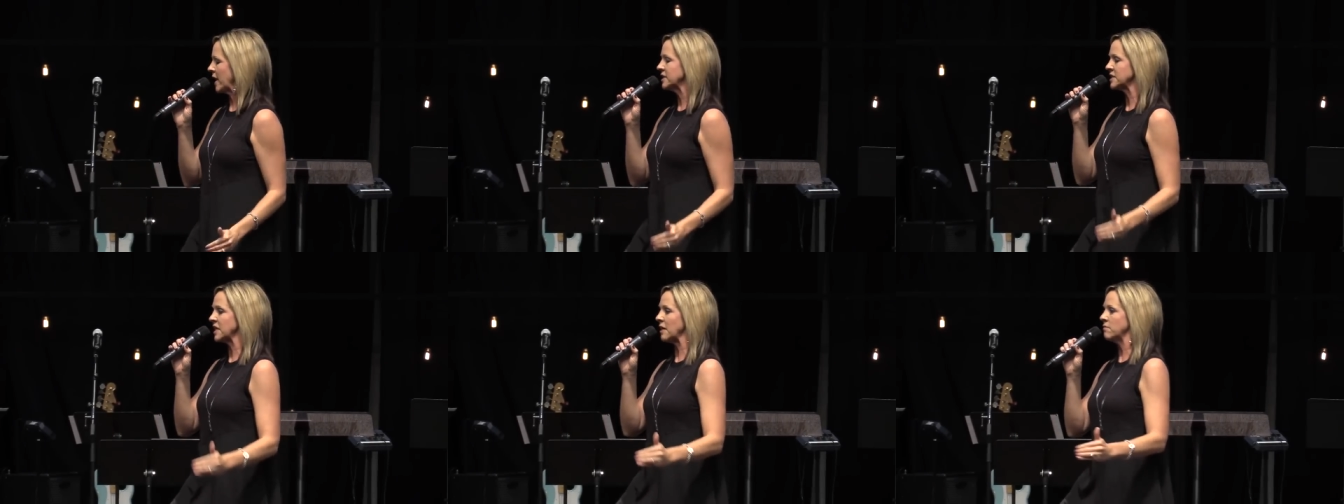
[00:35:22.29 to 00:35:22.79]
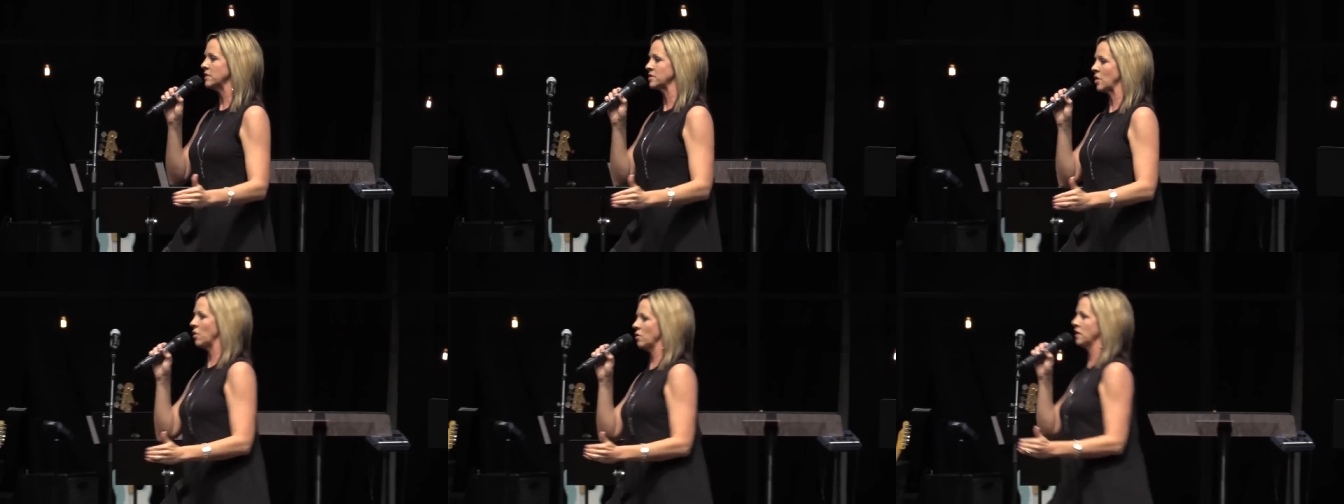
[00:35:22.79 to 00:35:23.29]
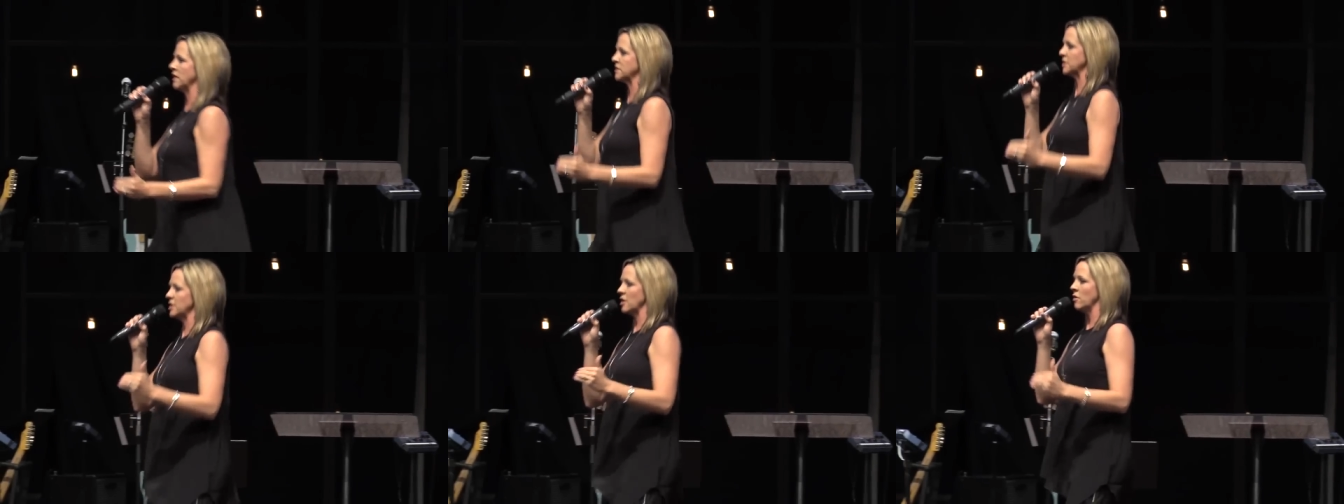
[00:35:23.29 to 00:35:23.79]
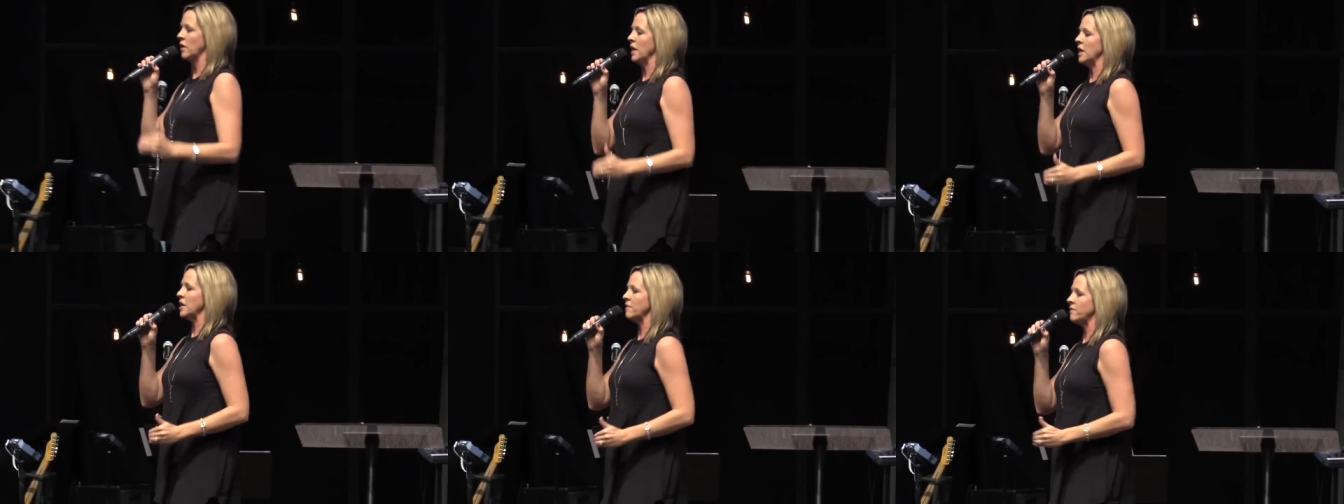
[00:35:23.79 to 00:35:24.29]
And I just gave him this whole list, you know,
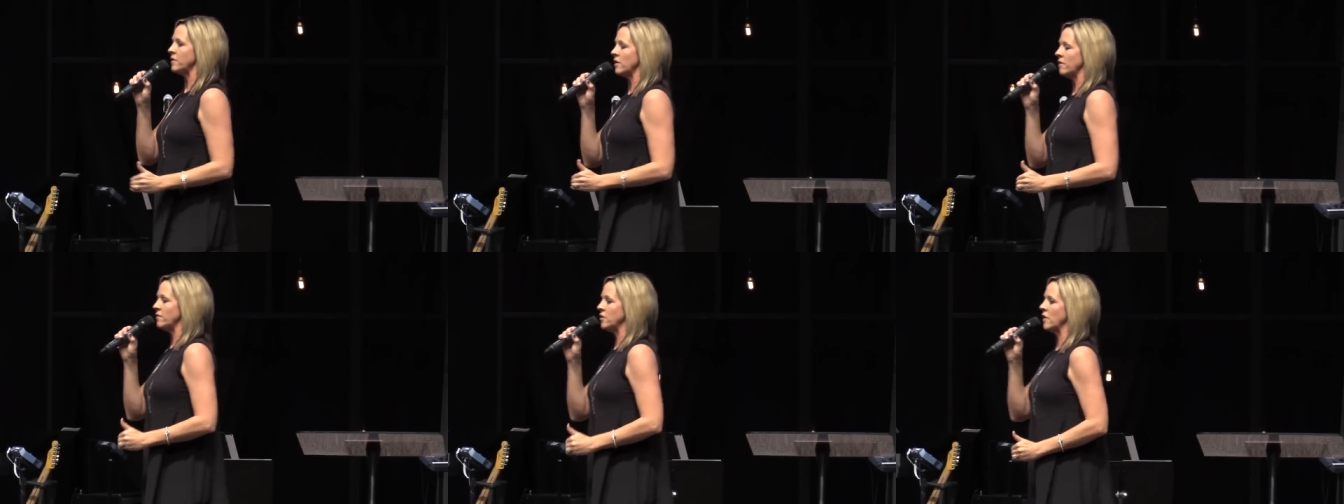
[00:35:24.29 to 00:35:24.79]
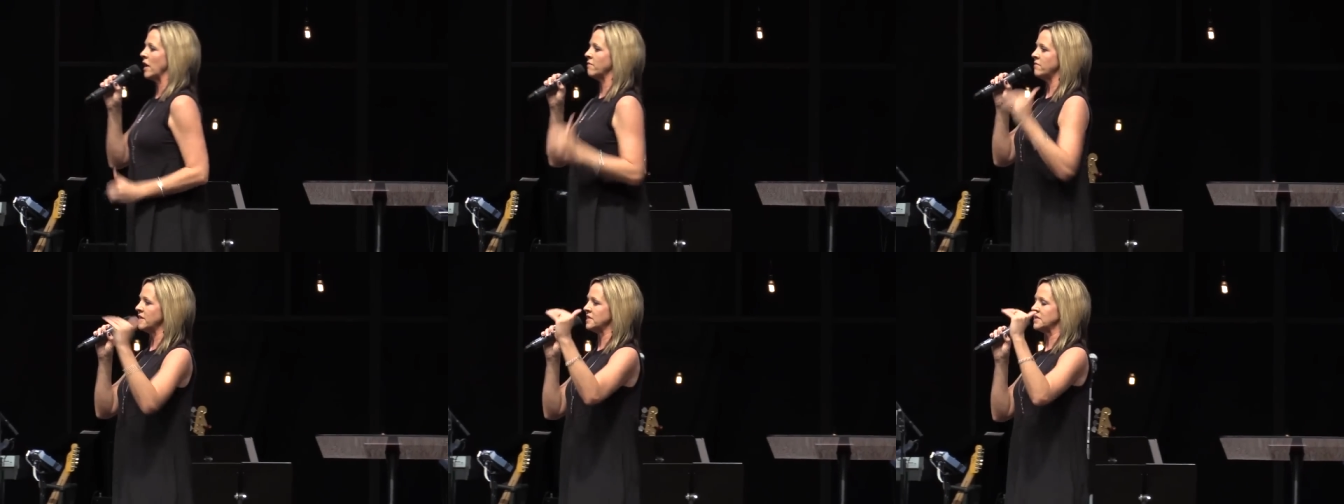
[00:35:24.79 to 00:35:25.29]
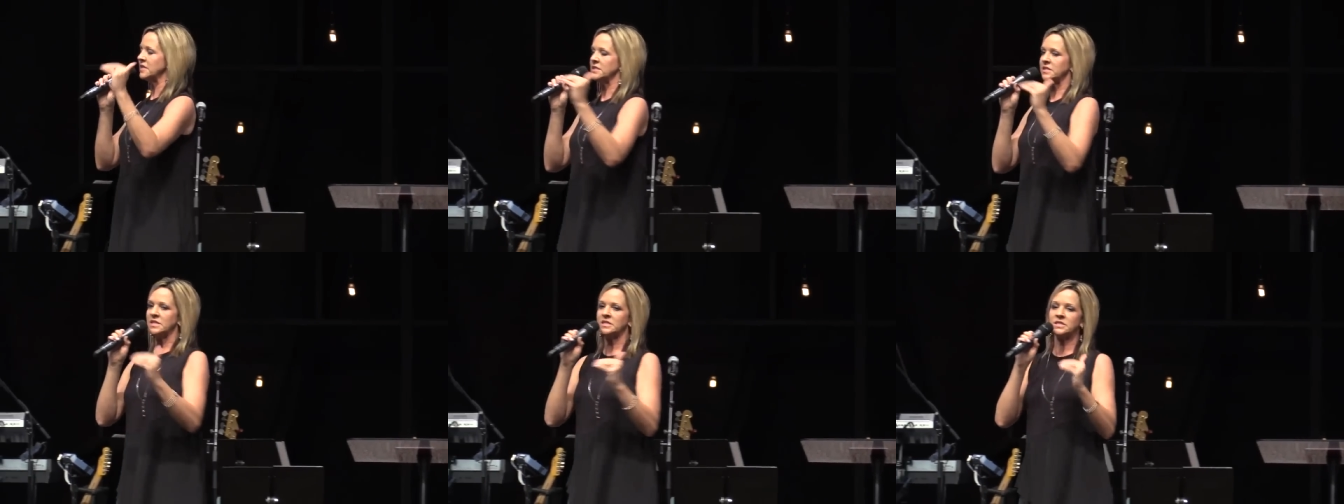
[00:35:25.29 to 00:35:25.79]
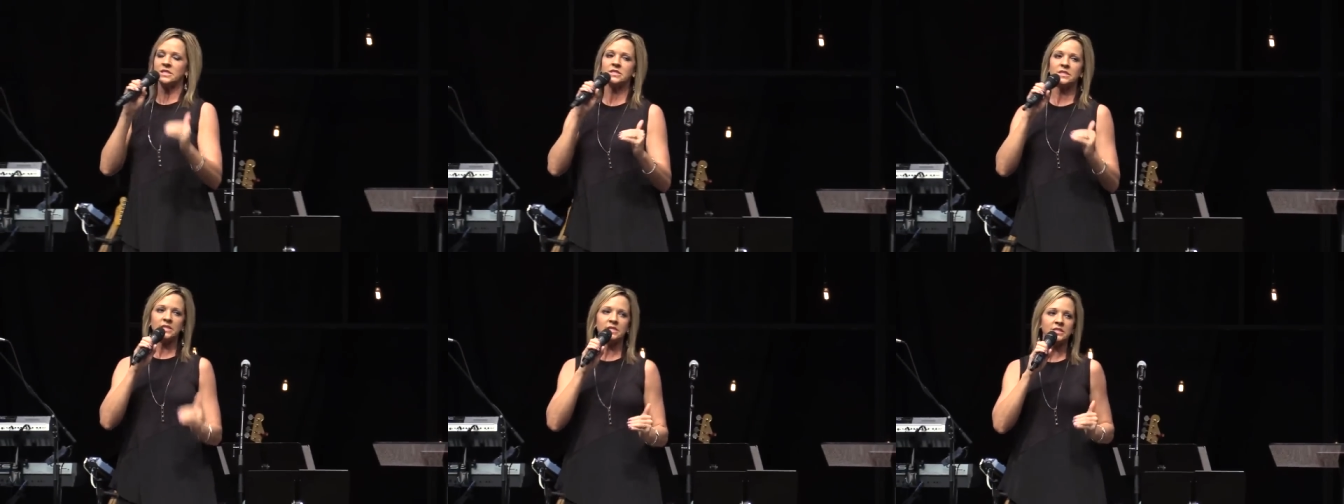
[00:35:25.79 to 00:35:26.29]
if you, if you have this, this, this, this,
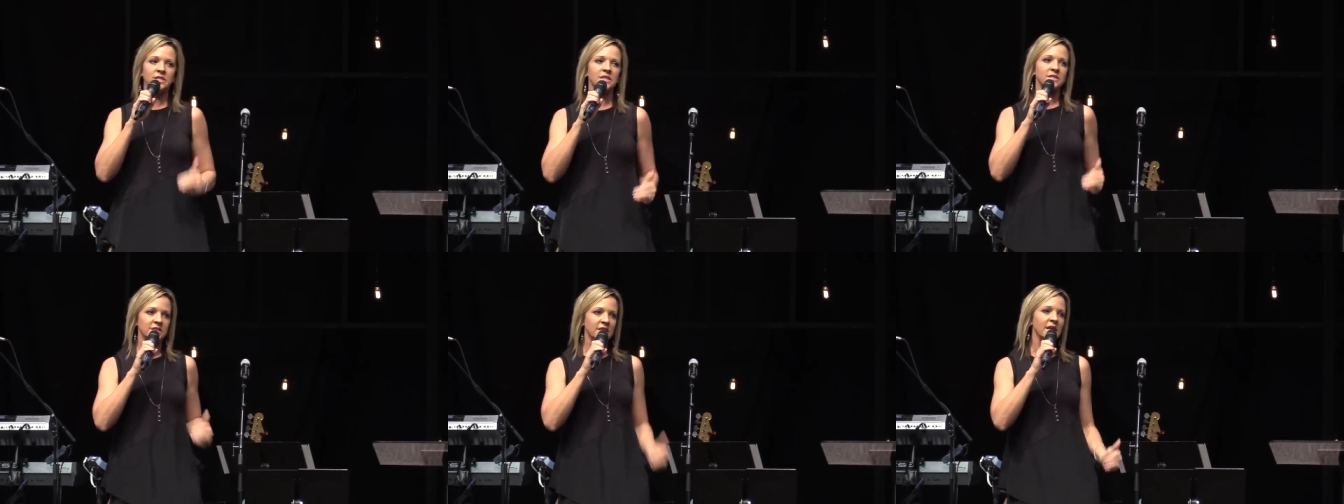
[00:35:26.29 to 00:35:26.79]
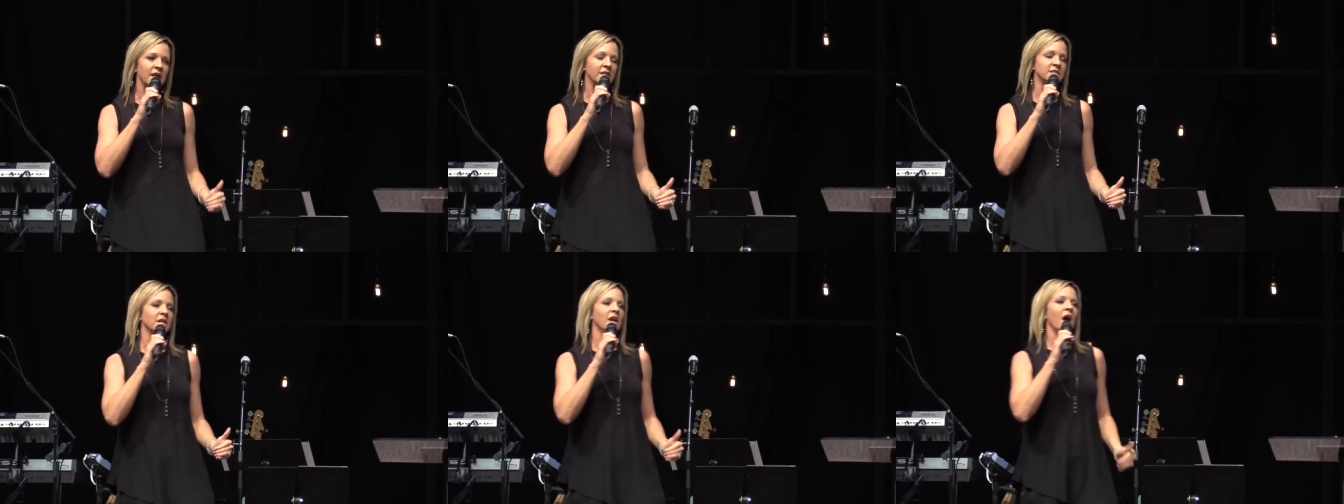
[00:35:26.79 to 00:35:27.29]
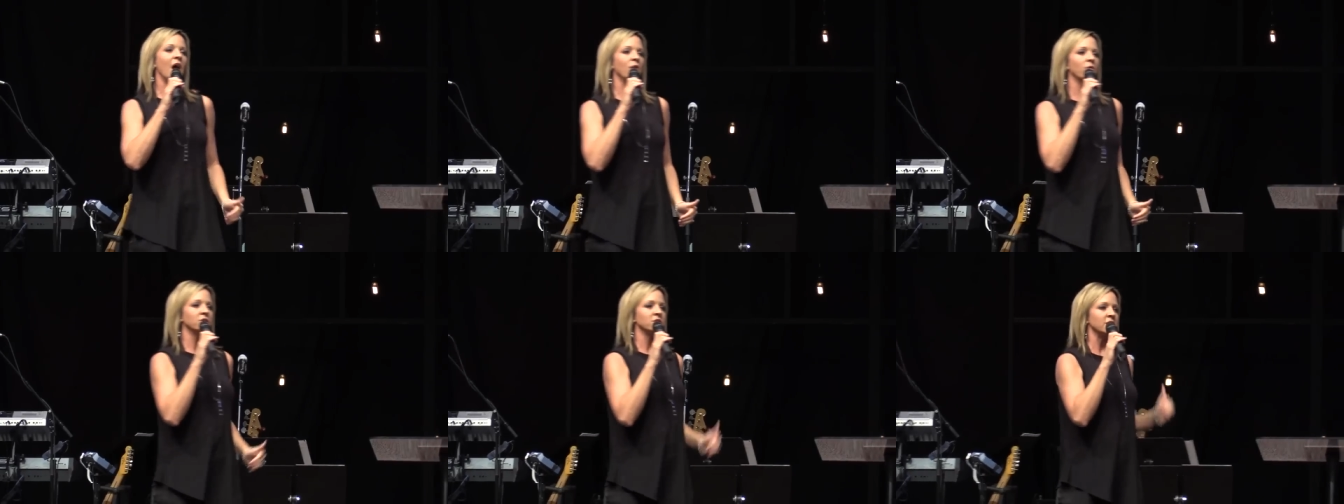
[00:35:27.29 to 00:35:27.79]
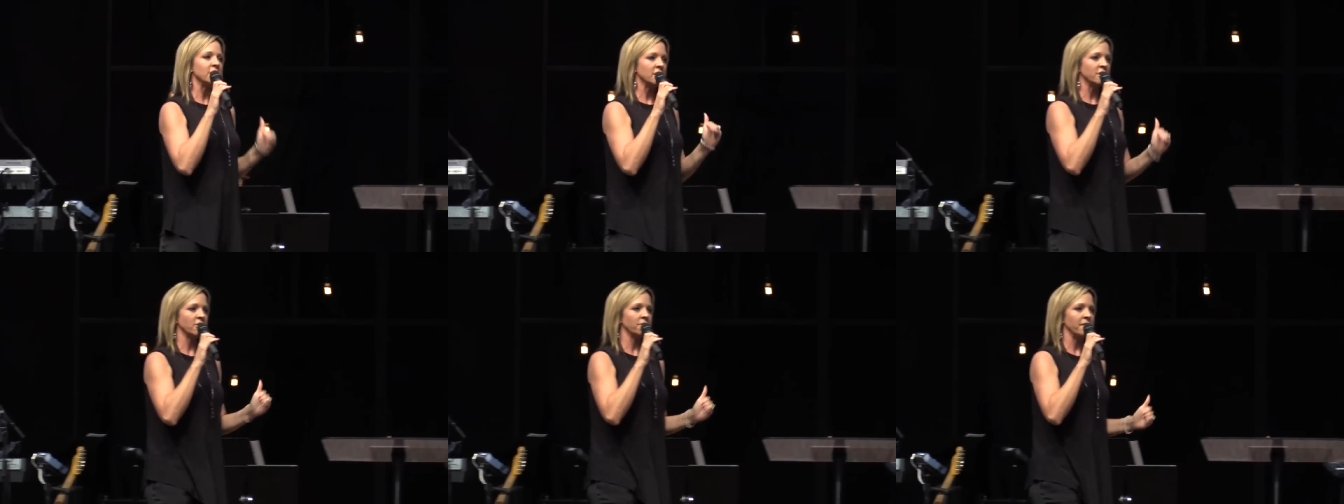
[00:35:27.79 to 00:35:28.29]
this, this, this, I want you to get
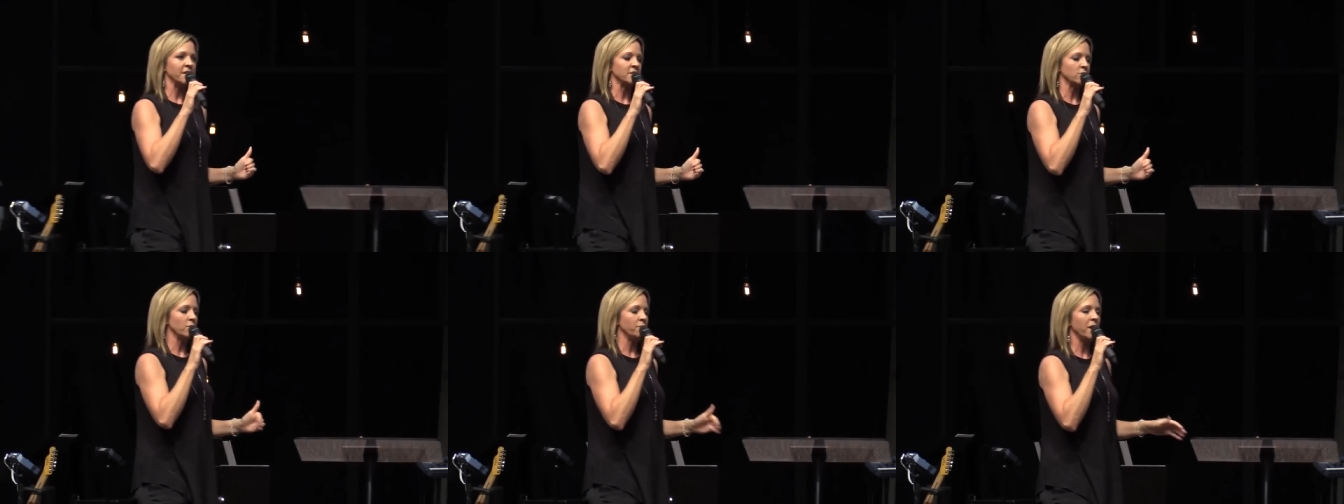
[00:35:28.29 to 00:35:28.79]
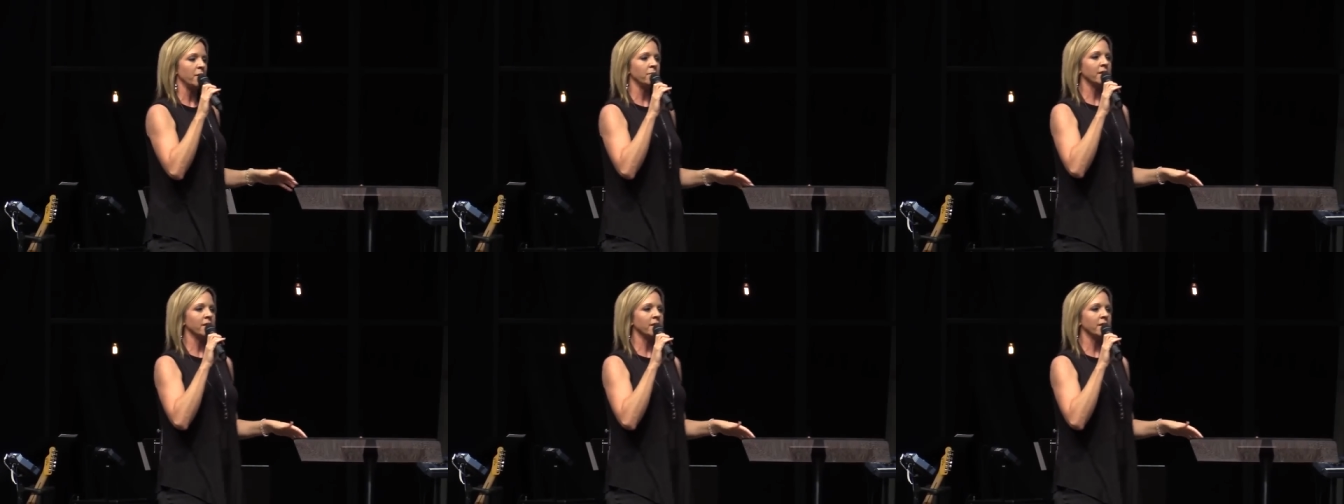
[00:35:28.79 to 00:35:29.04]
on your face and repent.